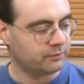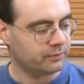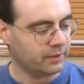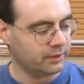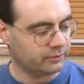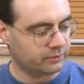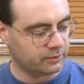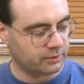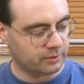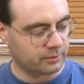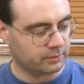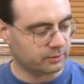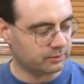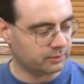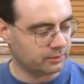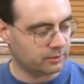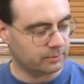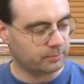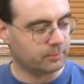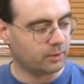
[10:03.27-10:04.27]
face of
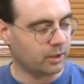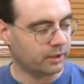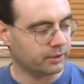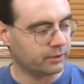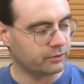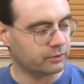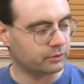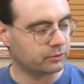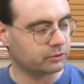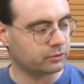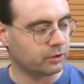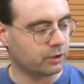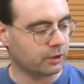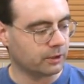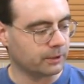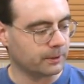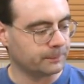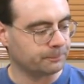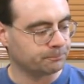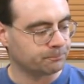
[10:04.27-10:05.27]
the, the body of the
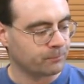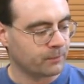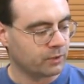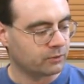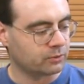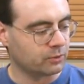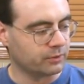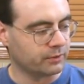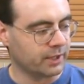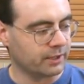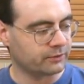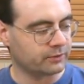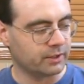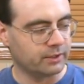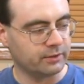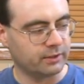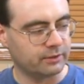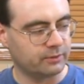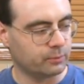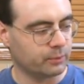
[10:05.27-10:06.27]
guitar. So and that's
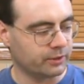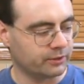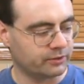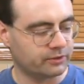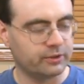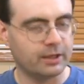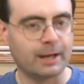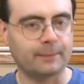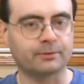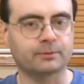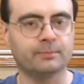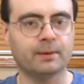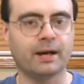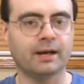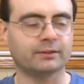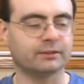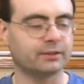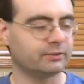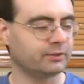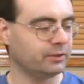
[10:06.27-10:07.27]
and when it snaps
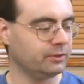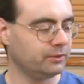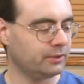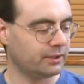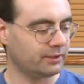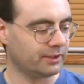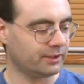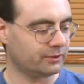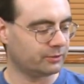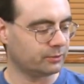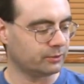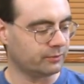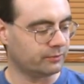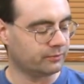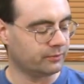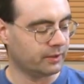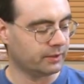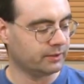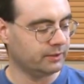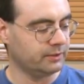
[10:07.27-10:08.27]
back, that's how you get that sort of
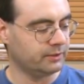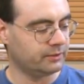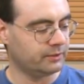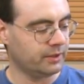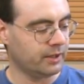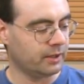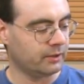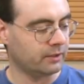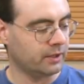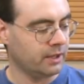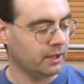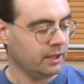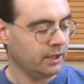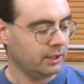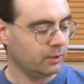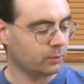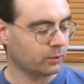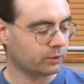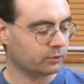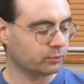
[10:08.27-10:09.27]
funky sound.
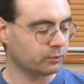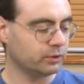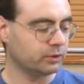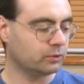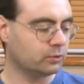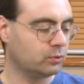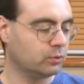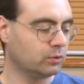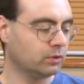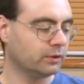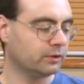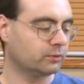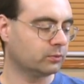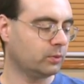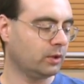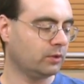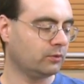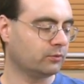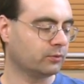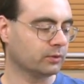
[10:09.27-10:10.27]
It works really cool as
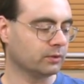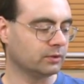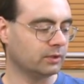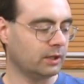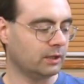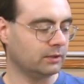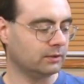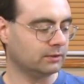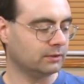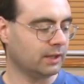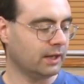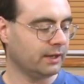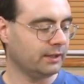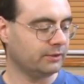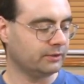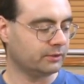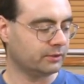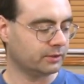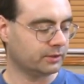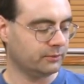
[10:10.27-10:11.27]
well for uh,
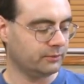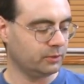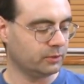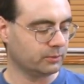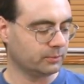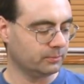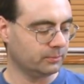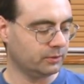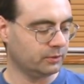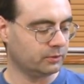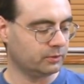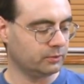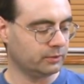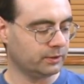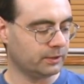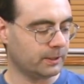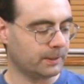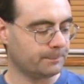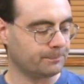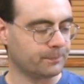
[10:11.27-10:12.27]
lines. Like if you're you're
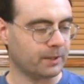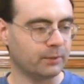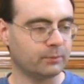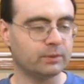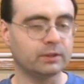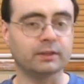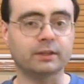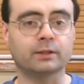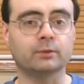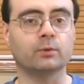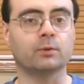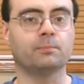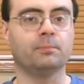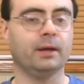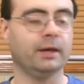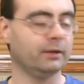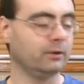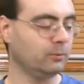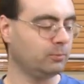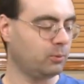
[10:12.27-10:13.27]
doing, um, I really like it with
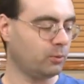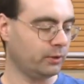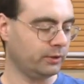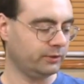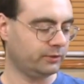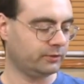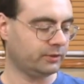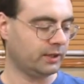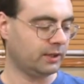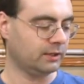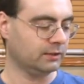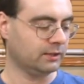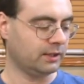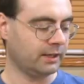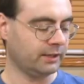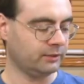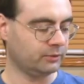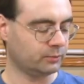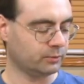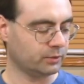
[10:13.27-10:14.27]
pedal point style
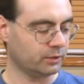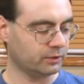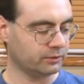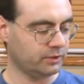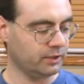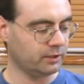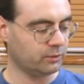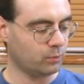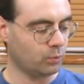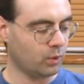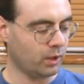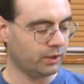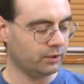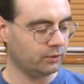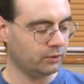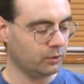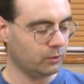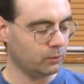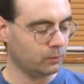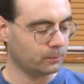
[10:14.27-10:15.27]
lines where I'll take
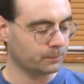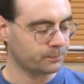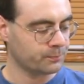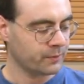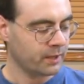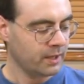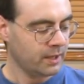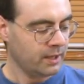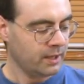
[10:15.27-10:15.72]
one note